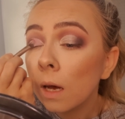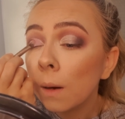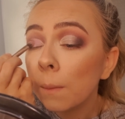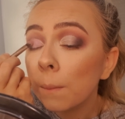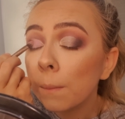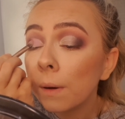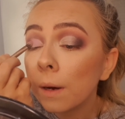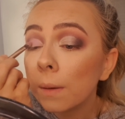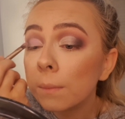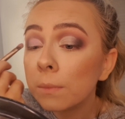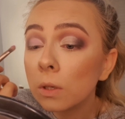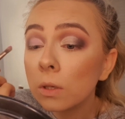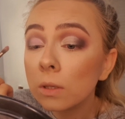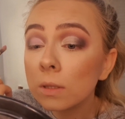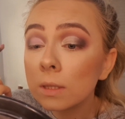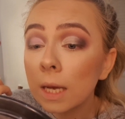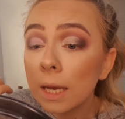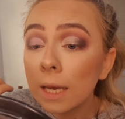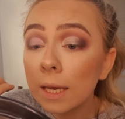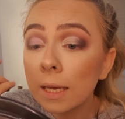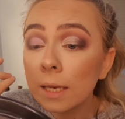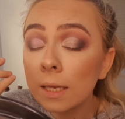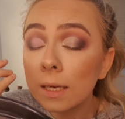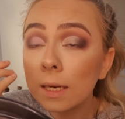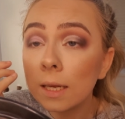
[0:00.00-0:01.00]
But I'm not
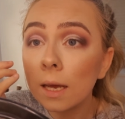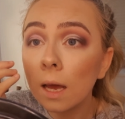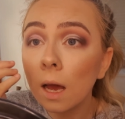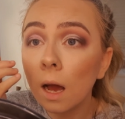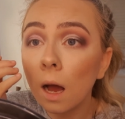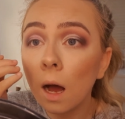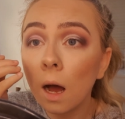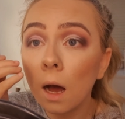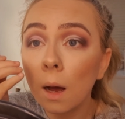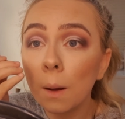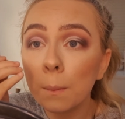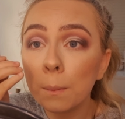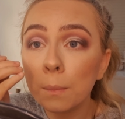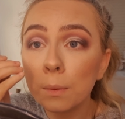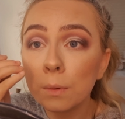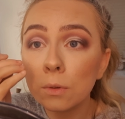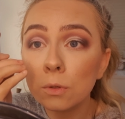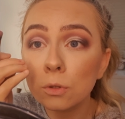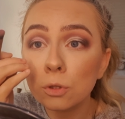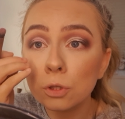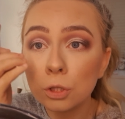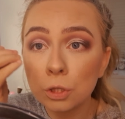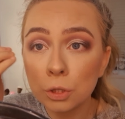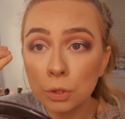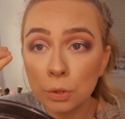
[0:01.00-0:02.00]
taking it up
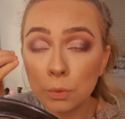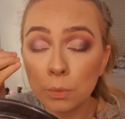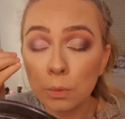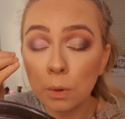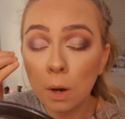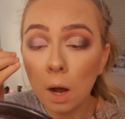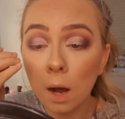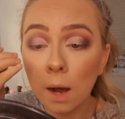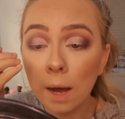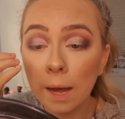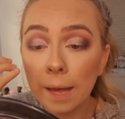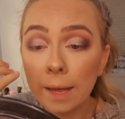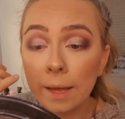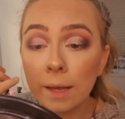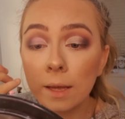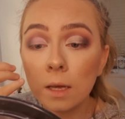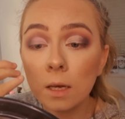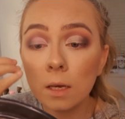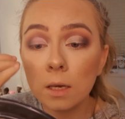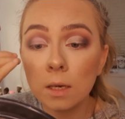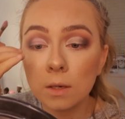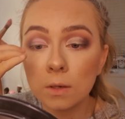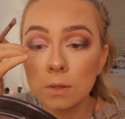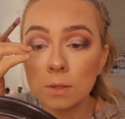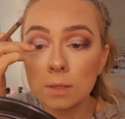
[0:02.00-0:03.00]
too high
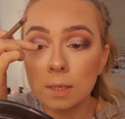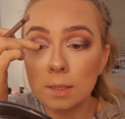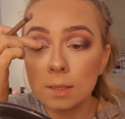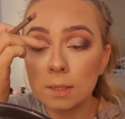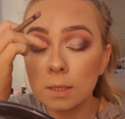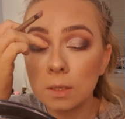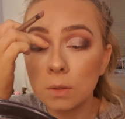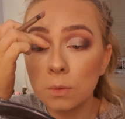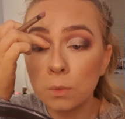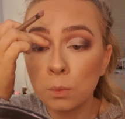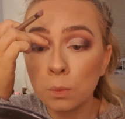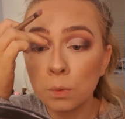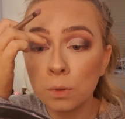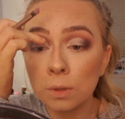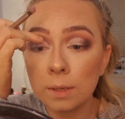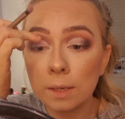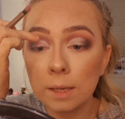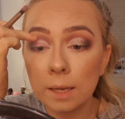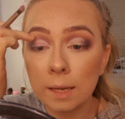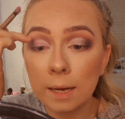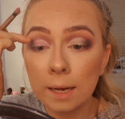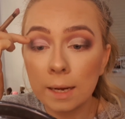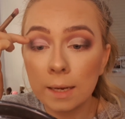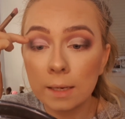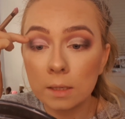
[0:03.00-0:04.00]
because I still want
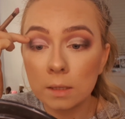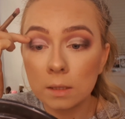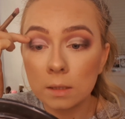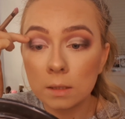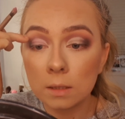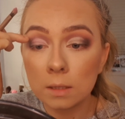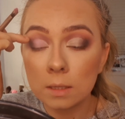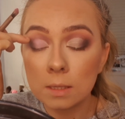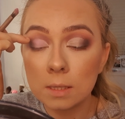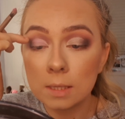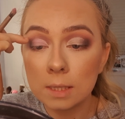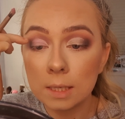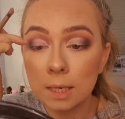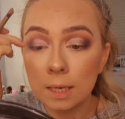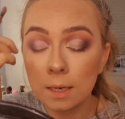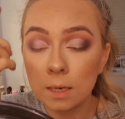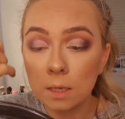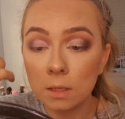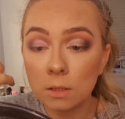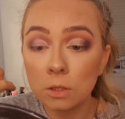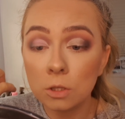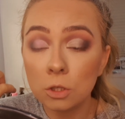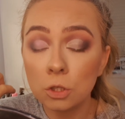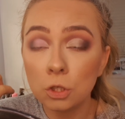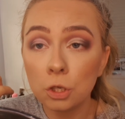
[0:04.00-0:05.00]
that concealer
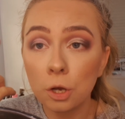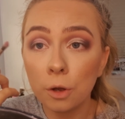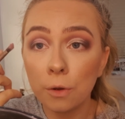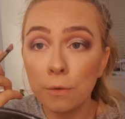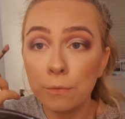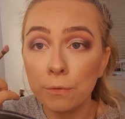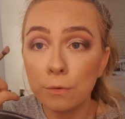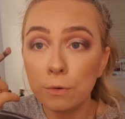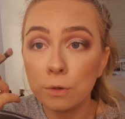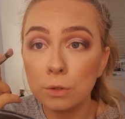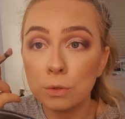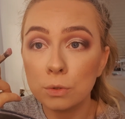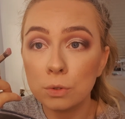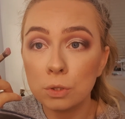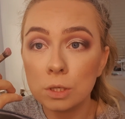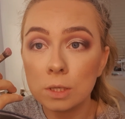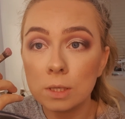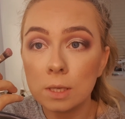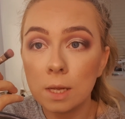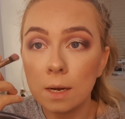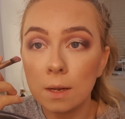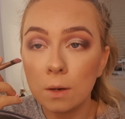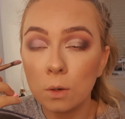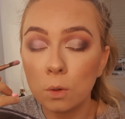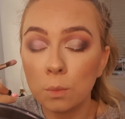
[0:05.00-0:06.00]
to show through
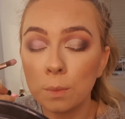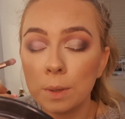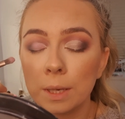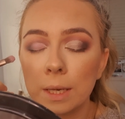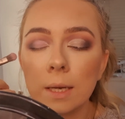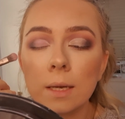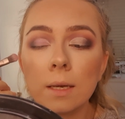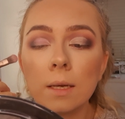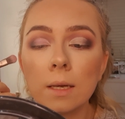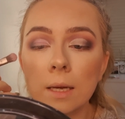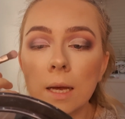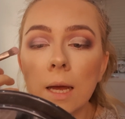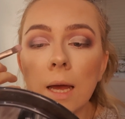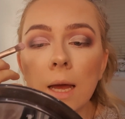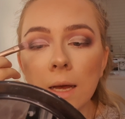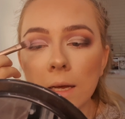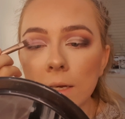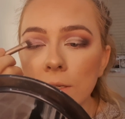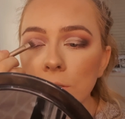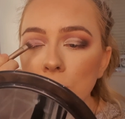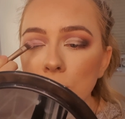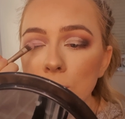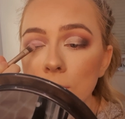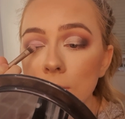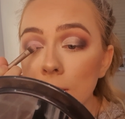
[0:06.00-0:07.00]
just a little bit,
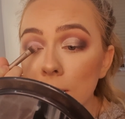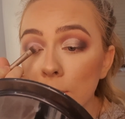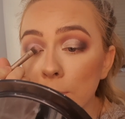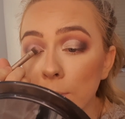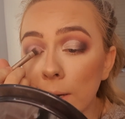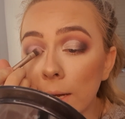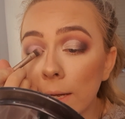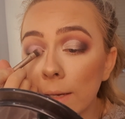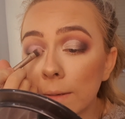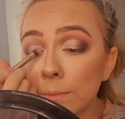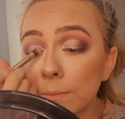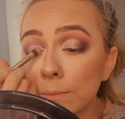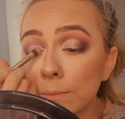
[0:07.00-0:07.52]
and you'll see why.